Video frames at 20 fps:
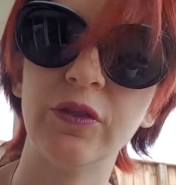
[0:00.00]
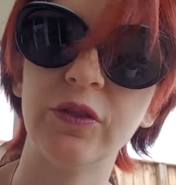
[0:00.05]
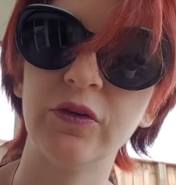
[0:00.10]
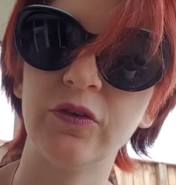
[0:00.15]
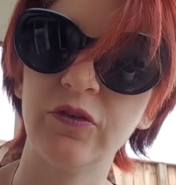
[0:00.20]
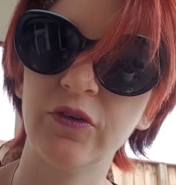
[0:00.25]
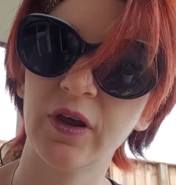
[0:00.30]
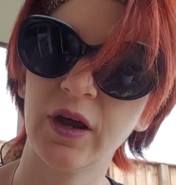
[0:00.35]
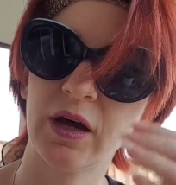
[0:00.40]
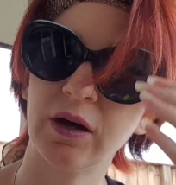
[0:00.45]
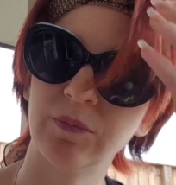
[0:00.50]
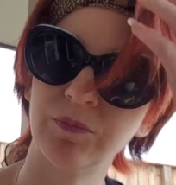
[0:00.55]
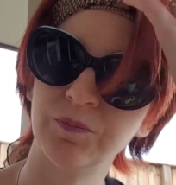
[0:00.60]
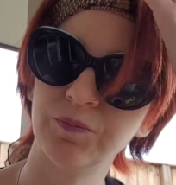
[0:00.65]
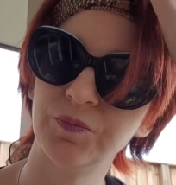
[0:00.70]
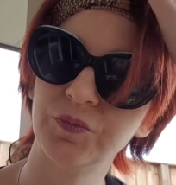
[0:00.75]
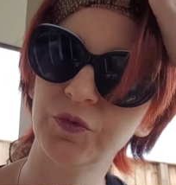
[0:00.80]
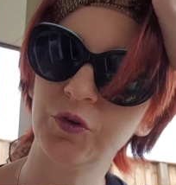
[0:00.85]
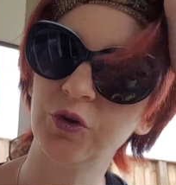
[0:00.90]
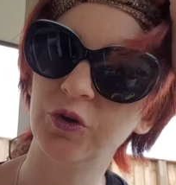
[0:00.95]
that
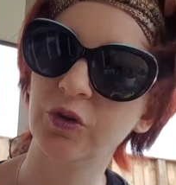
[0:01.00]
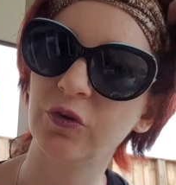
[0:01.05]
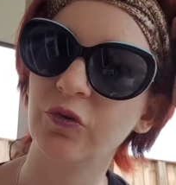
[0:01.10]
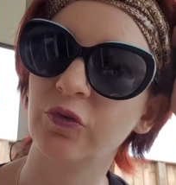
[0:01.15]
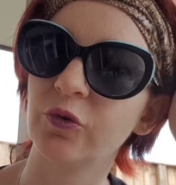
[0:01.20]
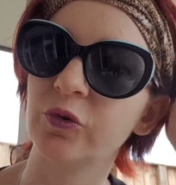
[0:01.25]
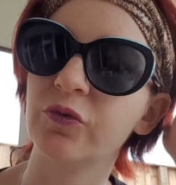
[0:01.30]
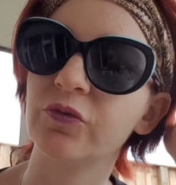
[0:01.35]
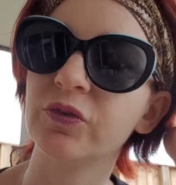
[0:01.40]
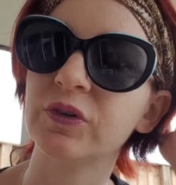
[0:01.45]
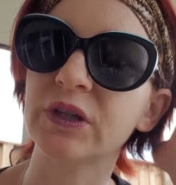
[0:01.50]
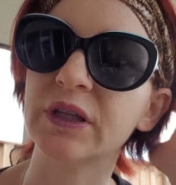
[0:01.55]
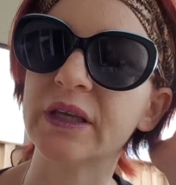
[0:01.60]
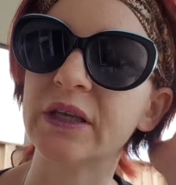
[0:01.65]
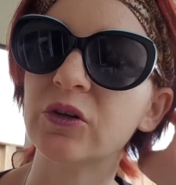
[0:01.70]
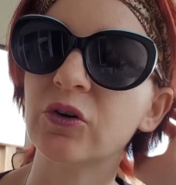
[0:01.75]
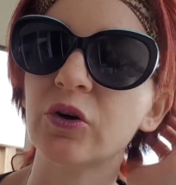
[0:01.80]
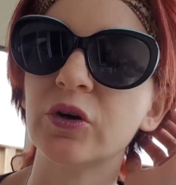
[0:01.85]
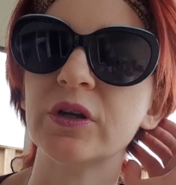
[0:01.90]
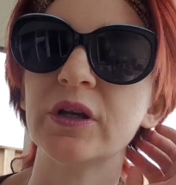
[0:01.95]
you can sort of
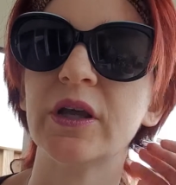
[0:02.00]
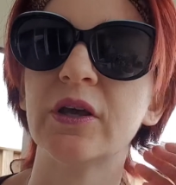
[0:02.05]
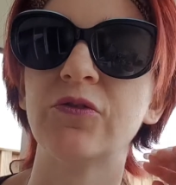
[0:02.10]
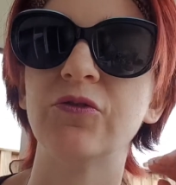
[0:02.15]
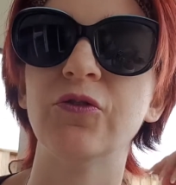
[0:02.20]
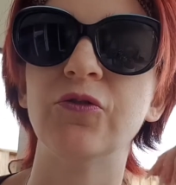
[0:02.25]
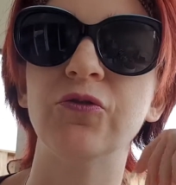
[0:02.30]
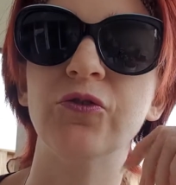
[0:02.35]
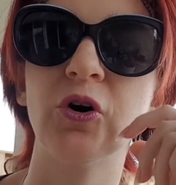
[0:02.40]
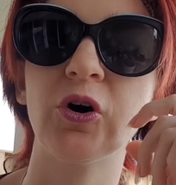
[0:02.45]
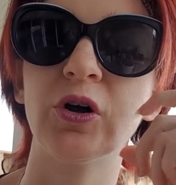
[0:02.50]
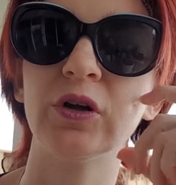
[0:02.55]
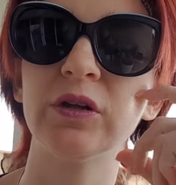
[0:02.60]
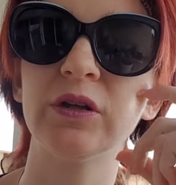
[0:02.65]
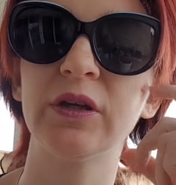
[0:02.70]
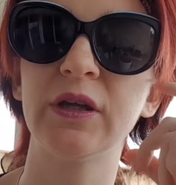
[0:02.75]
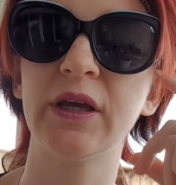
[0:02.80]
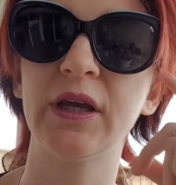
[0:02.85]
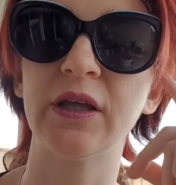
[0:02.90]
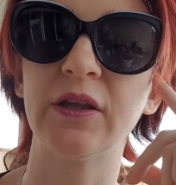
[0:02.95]
lean on if you've got
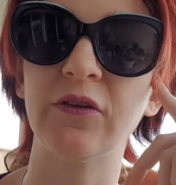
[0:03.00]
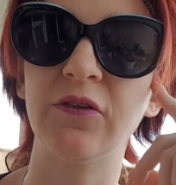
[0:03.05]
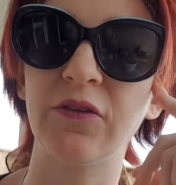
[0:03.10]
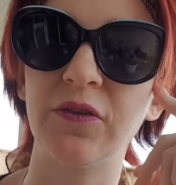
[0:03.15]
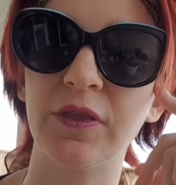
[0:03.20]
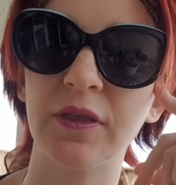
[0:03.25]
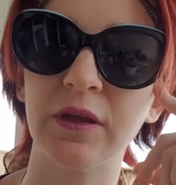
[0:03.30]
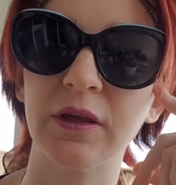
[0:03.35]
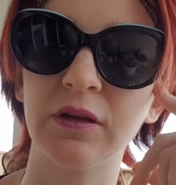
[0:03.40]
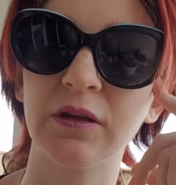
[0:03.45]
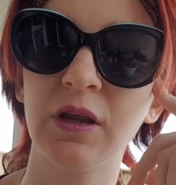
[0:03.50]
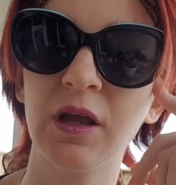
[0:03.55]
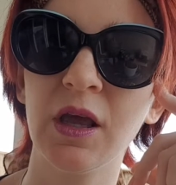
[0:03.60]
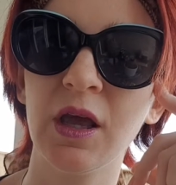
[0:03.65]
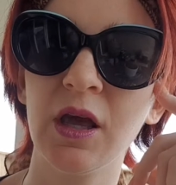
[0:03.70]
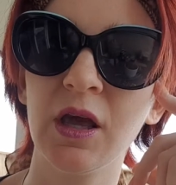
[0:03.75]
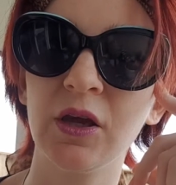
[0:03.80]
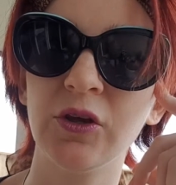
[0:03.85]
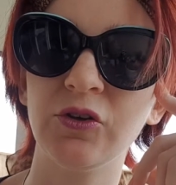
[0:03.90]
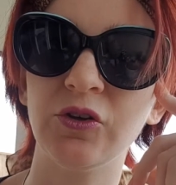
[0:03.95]
kids that
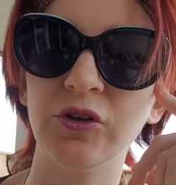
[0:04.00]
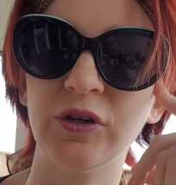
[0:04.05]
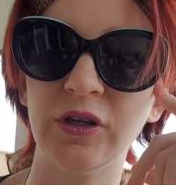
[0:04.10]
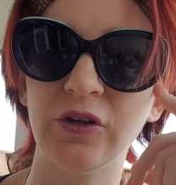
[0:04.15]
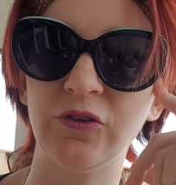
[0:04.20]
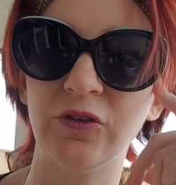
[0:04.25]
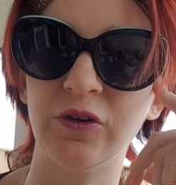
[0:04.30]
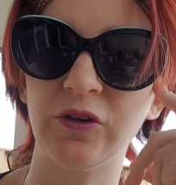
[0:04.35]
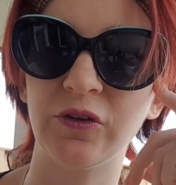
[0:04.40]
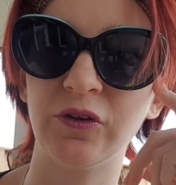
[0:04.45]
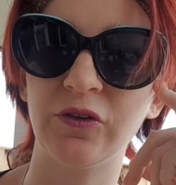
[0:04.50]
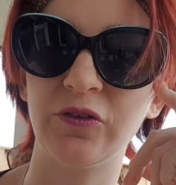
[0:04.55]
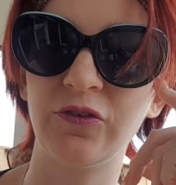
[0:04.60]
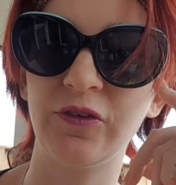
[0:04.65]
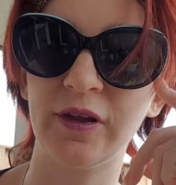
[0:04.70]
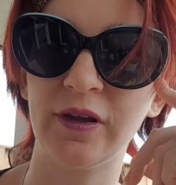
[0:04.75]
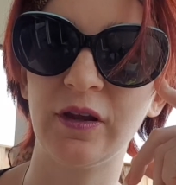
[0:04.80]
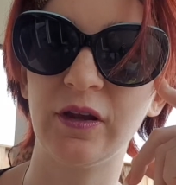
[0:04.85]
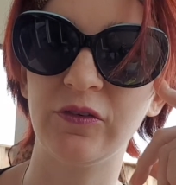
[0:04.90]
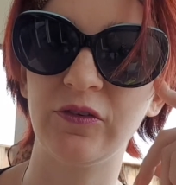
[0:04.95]
you need to
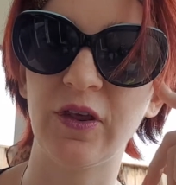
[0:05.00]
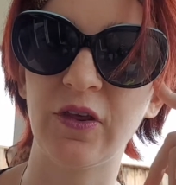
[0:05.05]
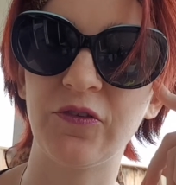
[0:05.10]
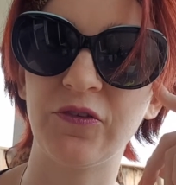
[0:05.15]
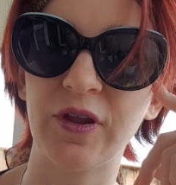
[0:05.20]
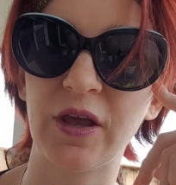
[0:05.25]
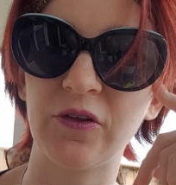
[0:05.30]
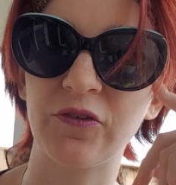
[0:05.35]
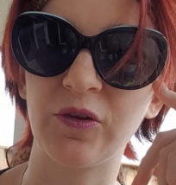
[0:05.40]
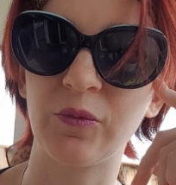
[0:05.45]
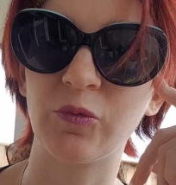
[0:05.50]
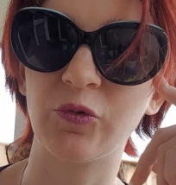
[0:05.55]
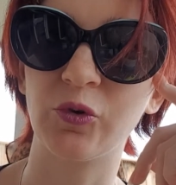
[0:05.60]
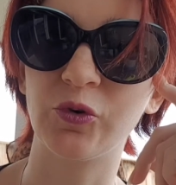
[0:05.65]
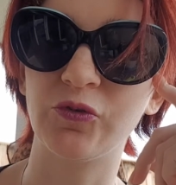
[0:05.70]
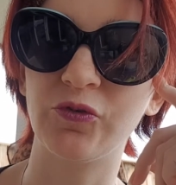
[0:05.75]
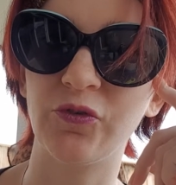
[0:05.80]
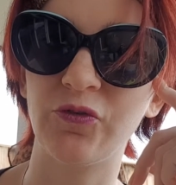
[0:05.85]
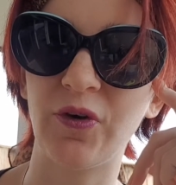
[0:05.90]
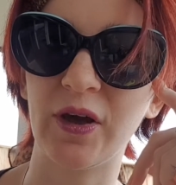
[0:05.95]
test out some sort
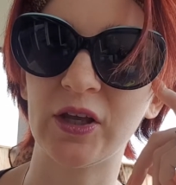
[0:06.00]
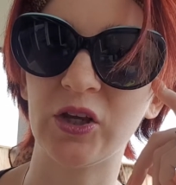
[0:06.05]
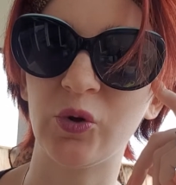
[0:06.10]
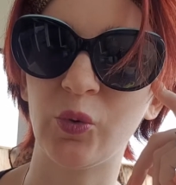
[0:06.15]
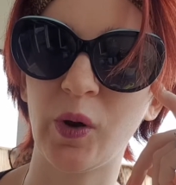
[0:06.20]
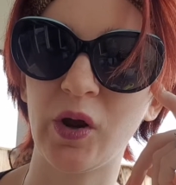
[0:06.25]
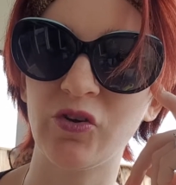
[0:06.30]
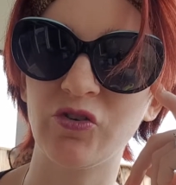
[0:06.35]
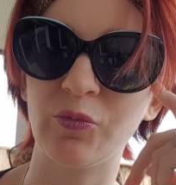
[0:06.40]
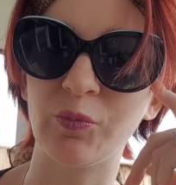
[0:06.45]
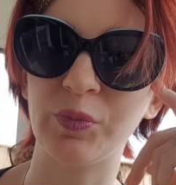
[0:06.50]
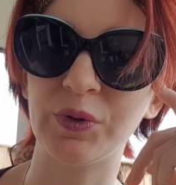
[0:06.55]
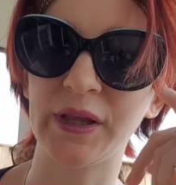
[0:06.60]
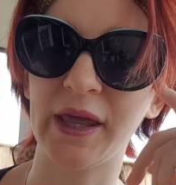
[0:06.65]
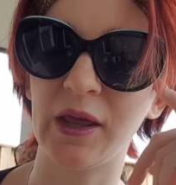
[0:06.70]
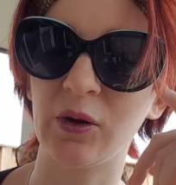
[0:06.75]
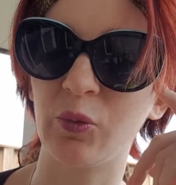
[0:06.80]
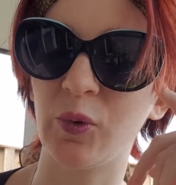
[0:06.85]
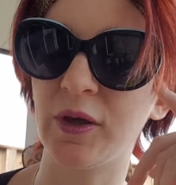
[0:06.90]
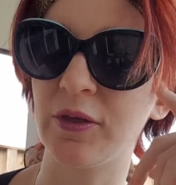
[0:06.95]
of evacuation
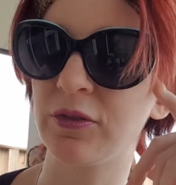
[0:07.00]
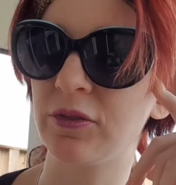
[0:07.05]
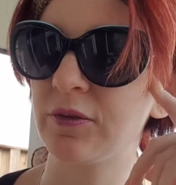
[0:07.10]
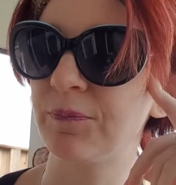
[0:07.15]
plan with.